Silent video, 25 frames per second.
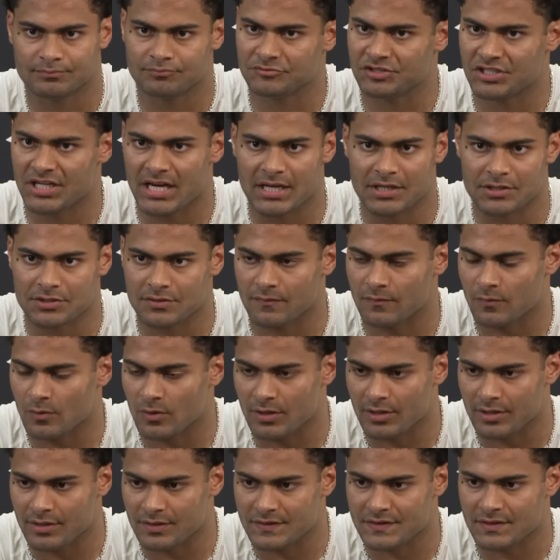change of
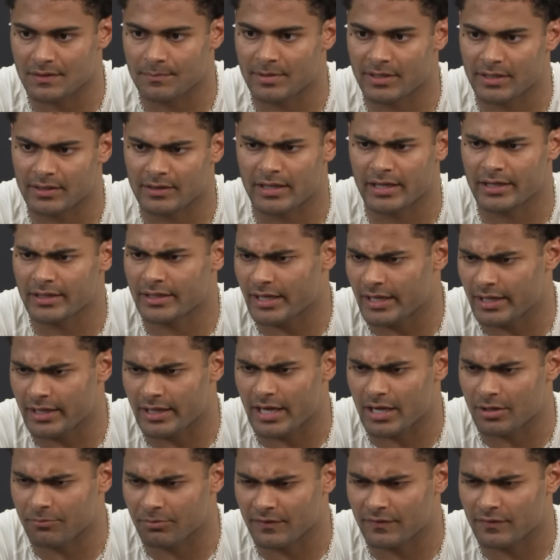words about like, hey,
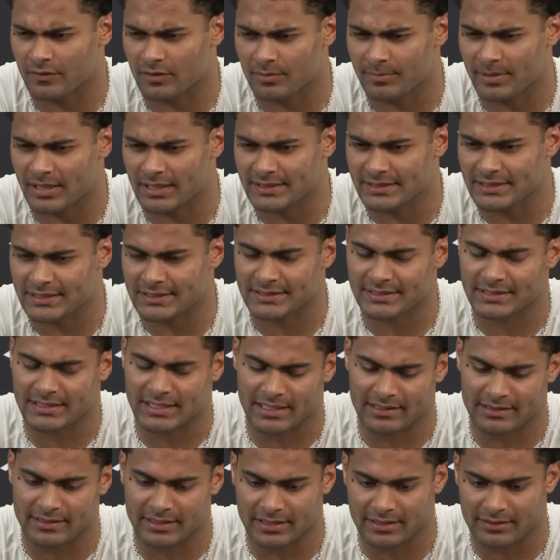how do we feel about this? And
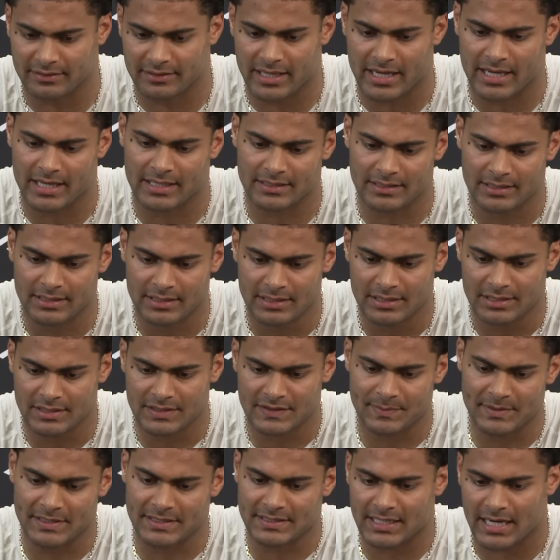I think that
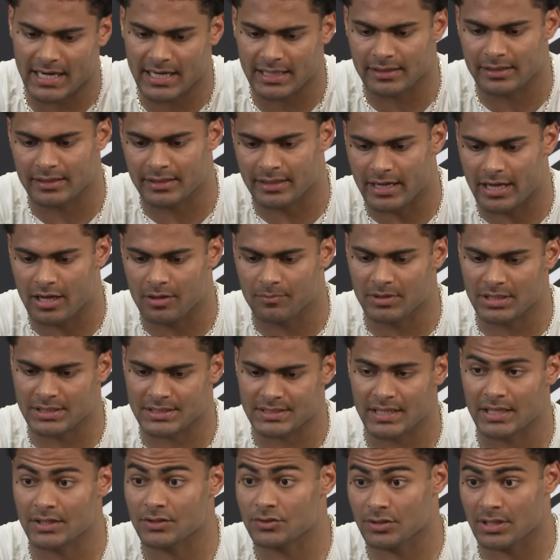speaks highly to how
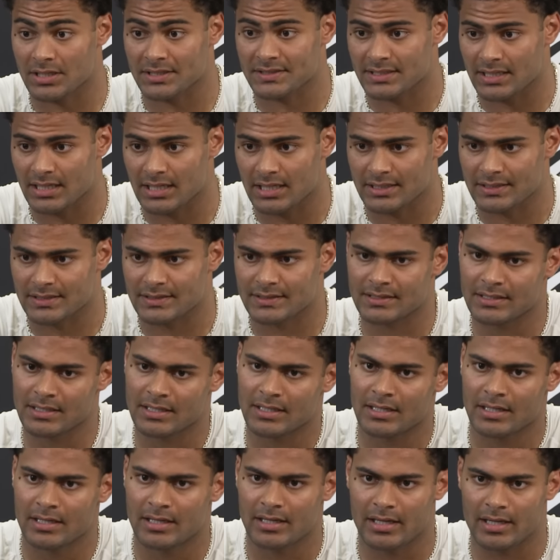much they trust us
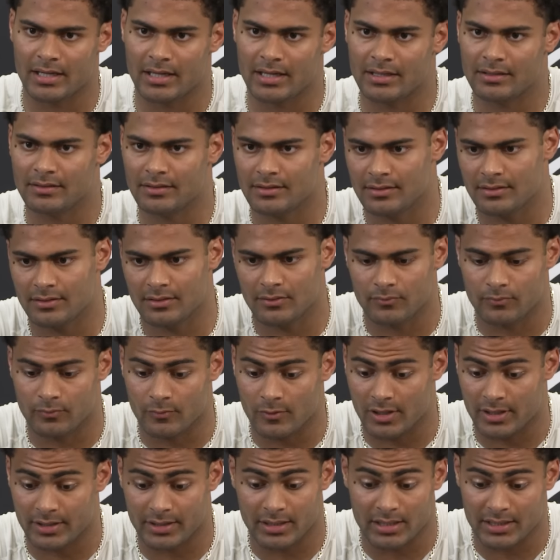and
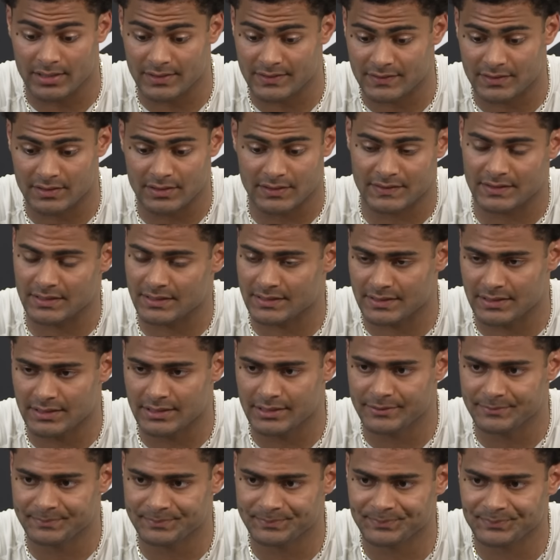want us to
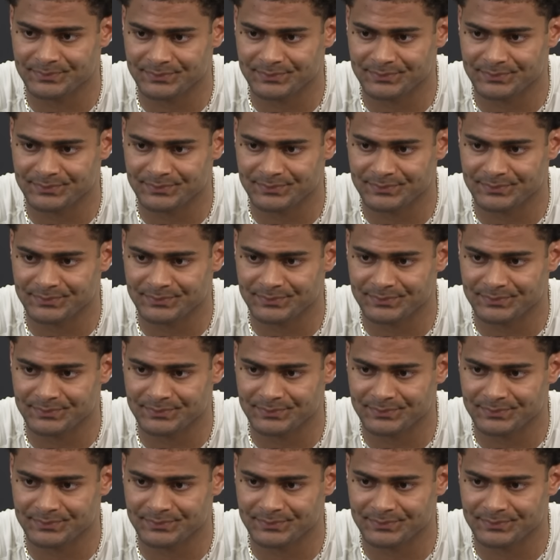succeed.